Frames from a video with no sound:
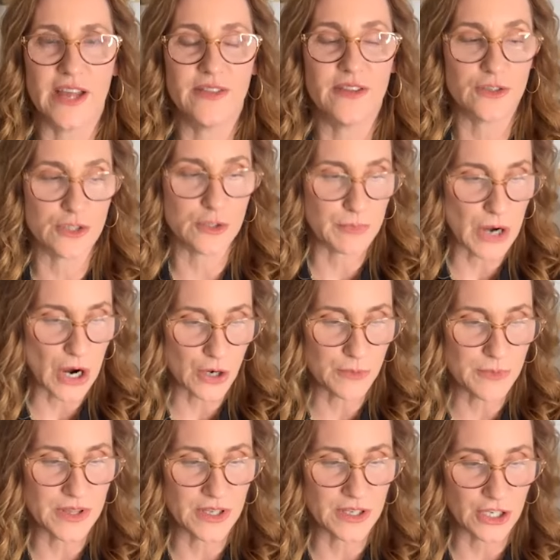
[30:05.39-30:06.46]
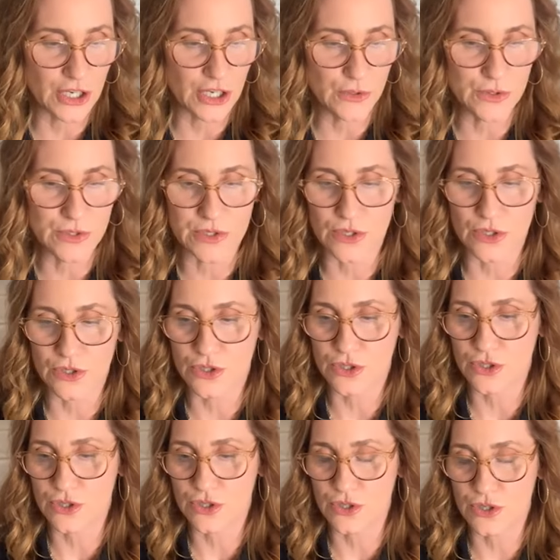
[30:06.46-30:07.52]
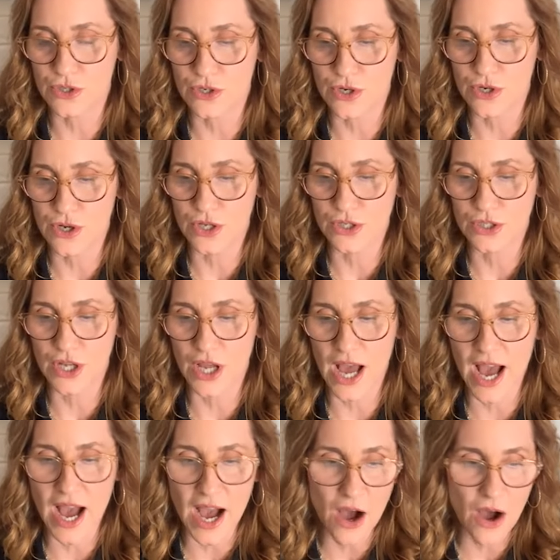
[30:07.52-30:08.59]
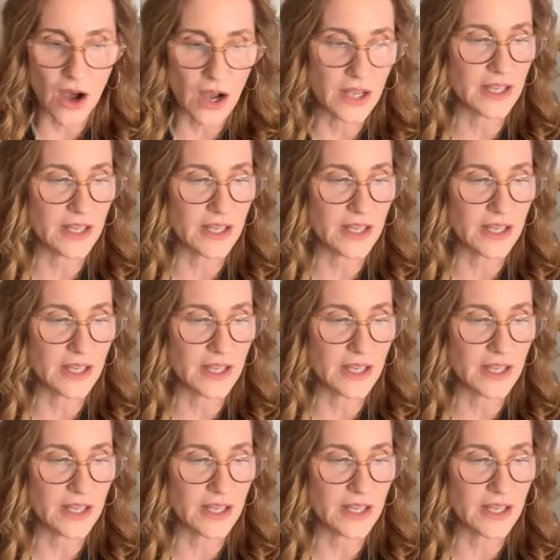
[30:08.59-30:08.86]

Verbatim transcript: And there's a part of me that goes, how